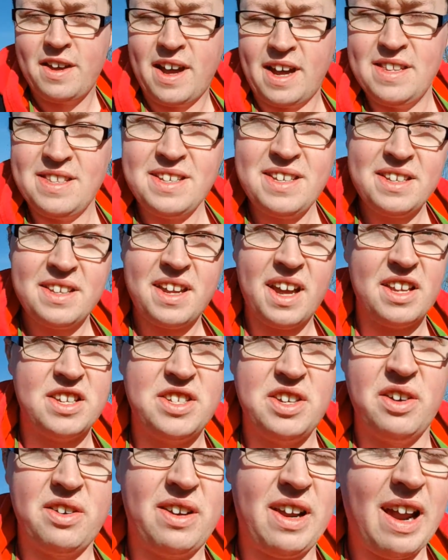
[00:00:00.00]
I didn't catch
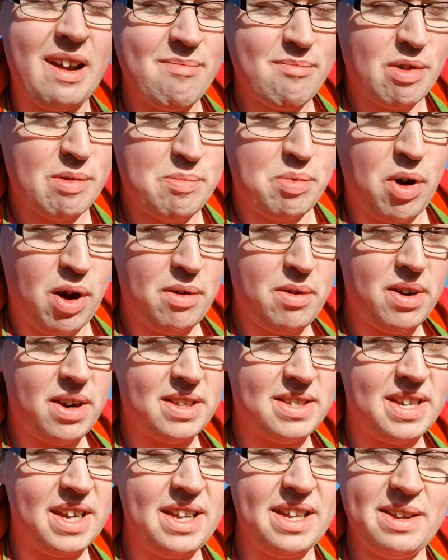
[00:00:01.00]
it on camera, but I'm going to
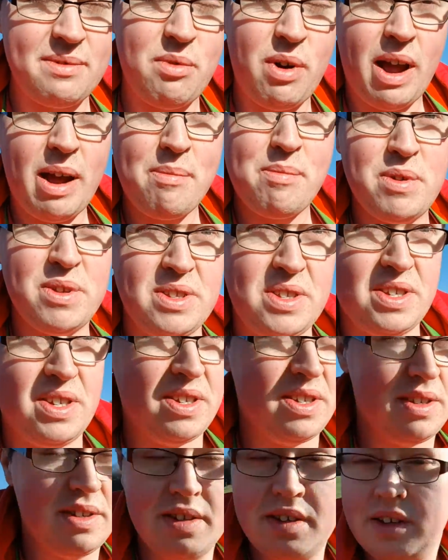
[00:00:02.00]
tell you what happened.
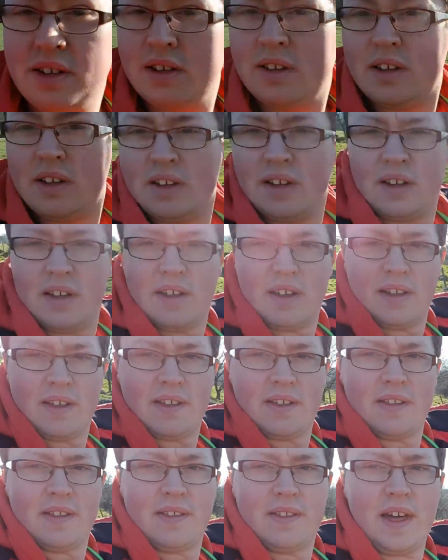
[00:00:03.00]

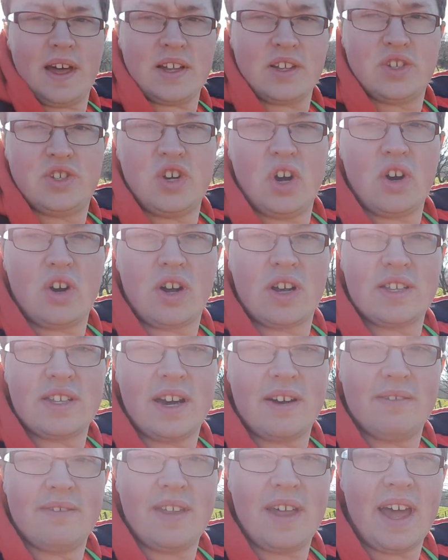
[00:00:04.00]
That jogger
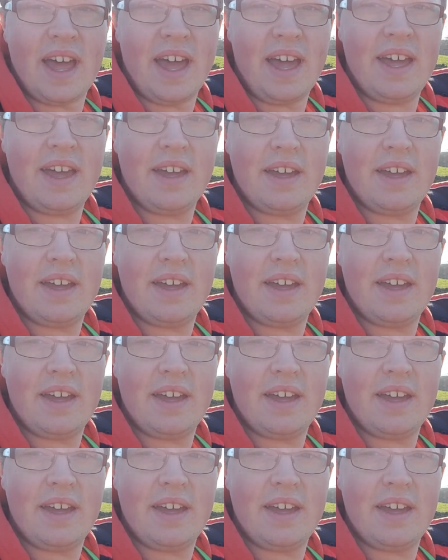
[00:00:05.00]
down there,